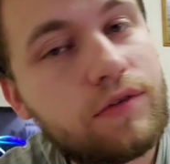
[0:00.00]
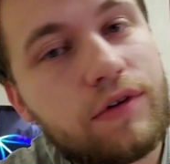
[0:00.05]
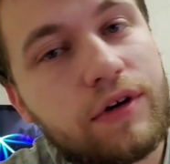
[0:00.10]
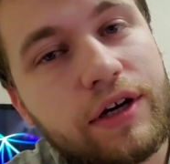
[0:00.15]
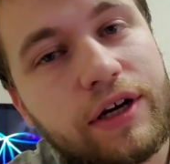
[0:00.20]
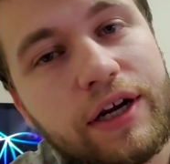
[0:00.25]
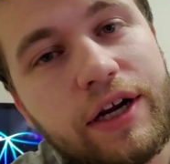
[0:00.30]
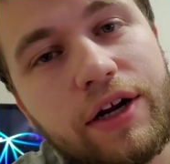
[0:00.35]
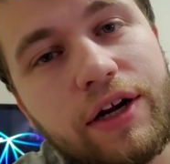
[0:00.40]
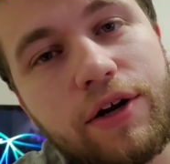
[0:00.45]

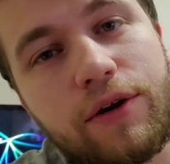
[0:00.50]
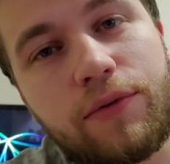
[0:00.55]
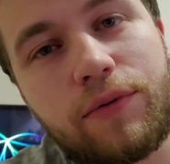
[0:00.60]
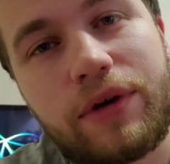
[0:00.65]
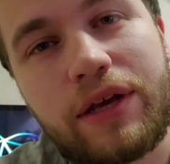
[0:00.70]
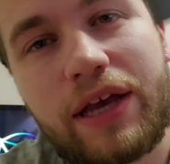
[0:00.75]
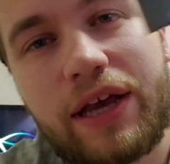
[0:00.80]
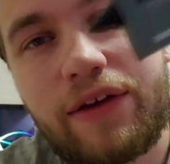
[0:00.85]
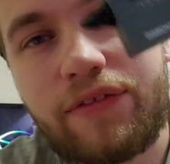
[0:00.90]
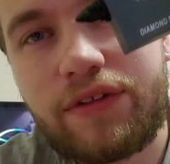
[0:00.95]
Right here
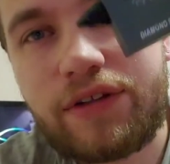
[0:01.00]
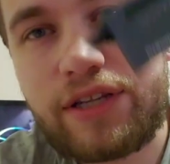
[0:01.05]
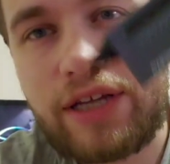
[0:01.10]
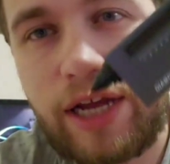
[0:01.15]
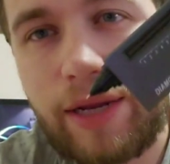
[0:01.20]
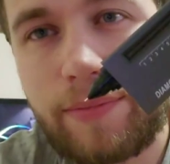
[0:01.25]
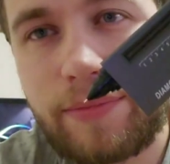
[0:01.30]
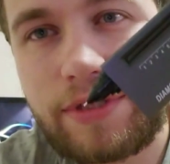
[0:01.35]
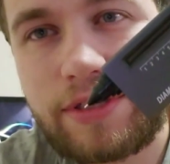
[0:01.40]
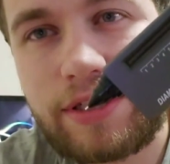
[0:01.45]
we have the
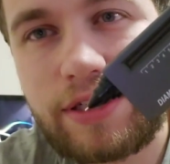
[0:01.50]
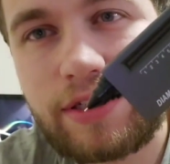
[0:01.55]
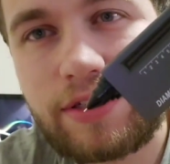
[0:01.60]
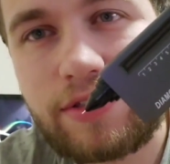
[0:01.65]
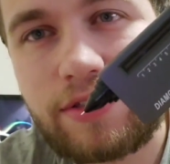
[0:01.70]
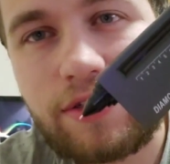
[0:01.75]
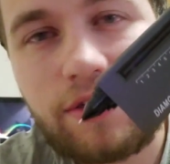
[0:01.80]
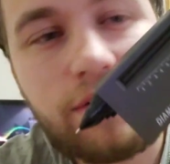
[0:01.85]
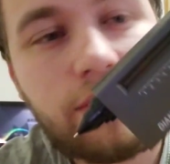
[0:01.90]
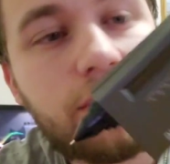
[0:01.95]
diamond
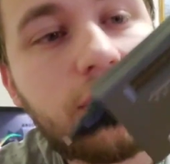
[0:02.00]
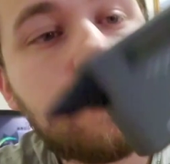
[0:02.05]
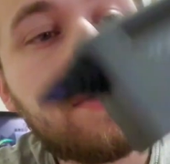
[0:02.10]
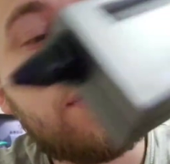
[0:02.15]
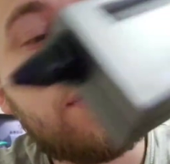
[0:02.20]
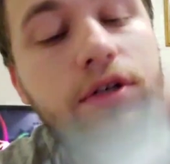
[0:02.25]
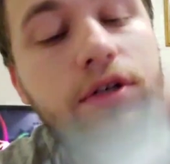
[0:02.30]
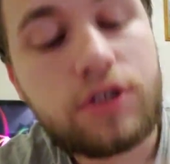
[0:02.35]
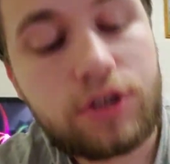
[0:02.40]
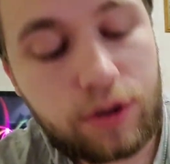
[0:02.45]
tester.
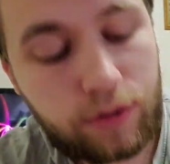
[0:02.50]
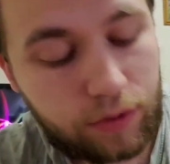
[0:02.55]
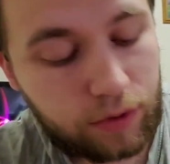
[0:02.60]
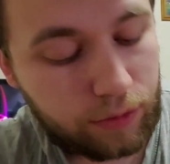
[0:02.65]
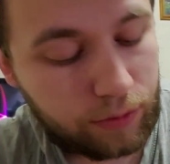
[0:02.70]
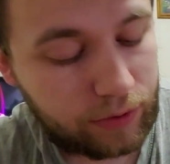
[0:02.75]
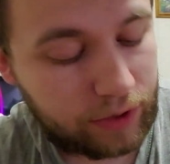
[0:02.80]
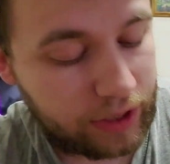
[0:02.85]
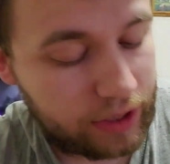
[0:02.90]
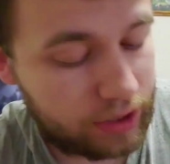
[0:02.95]
So what
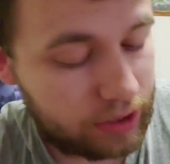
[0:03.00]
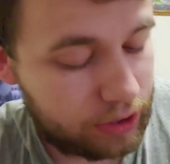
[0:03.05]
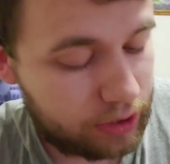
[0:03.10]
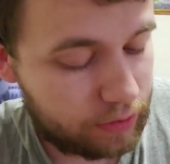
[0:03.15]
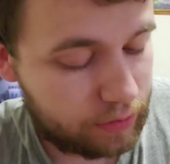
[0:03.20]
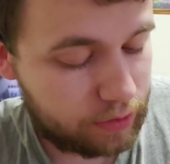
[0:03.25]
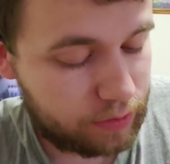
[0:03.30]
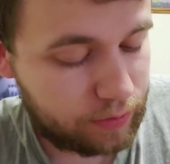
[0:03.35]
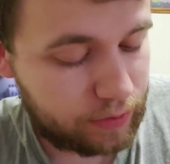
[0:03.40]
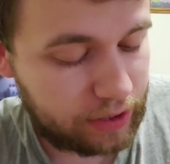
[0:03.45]
we got to
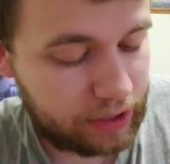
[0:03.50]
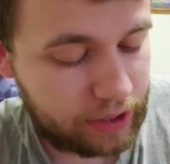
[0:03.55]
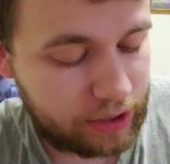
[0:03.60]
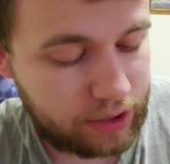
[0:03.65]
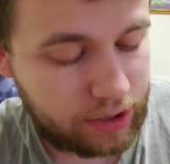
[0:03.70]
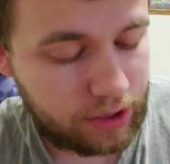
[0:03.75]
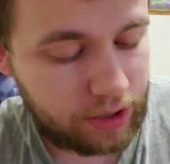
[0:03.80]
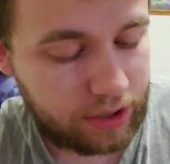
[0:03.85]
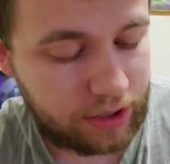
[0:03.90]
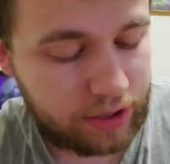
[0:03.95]
do is we got to
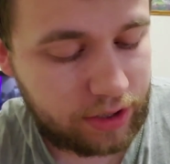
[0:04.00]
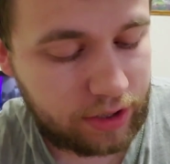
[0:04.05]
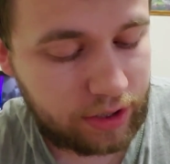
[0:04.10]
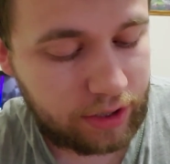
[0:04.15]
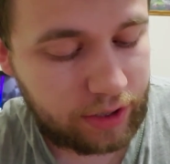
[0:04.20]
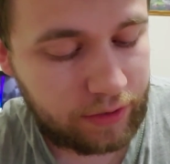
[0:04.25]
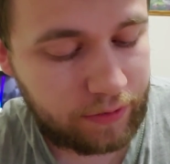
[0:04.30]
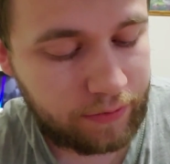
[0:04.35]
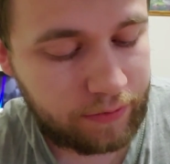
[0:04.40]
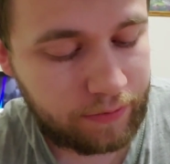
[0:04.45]
turn this
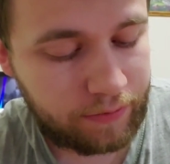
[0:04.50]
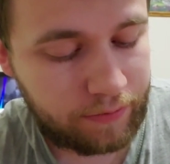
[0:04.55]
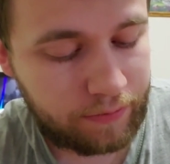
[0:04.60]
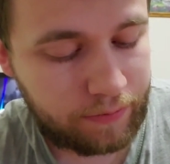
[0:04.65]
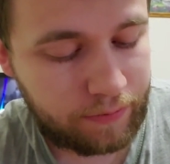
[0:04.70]
on.